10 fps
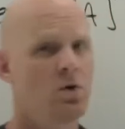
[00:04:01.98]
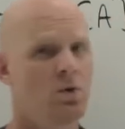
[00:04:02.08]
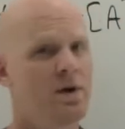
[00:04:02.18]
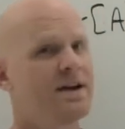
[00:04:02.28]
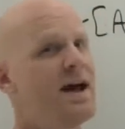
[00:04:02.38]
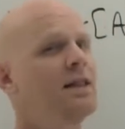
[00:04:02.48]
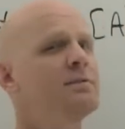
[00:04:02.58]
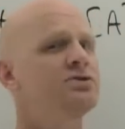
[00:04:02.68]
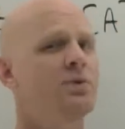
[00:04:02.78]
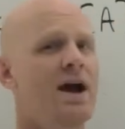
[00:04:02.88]
cool, when an
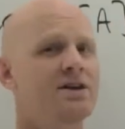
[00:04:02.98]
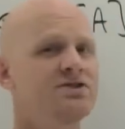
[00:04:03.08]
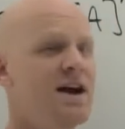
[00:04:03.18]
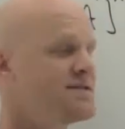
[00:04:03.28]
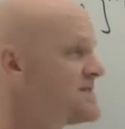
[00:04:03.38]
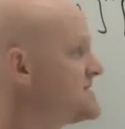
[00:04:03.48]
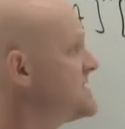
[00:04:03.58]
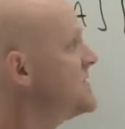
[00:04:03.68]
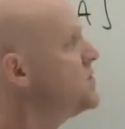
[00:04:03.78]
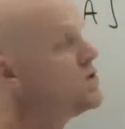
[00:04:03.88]
elementary reaction has a
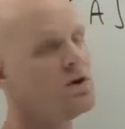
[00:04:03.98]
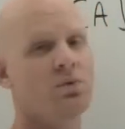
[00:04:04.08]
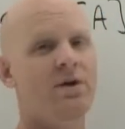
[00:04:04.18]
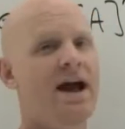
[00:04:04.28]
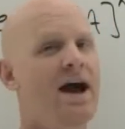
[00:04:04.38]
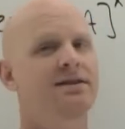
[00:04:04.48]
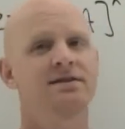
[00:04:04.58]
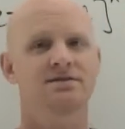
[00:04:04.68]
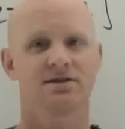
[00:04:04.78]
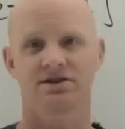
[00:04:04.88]
single
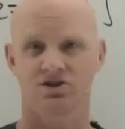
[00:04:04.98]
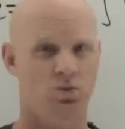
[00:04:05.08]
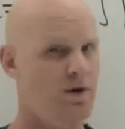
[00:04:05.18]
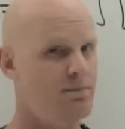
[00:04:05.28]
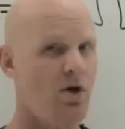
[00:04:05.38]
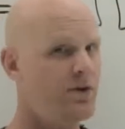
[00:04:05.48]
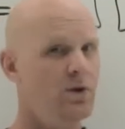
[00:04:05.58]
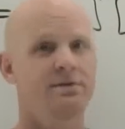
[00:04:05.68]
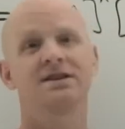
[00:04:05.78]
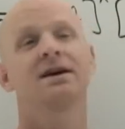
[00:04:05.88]
reactant and just one
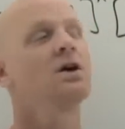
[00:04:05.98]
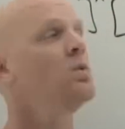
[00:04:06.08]
molecule of it,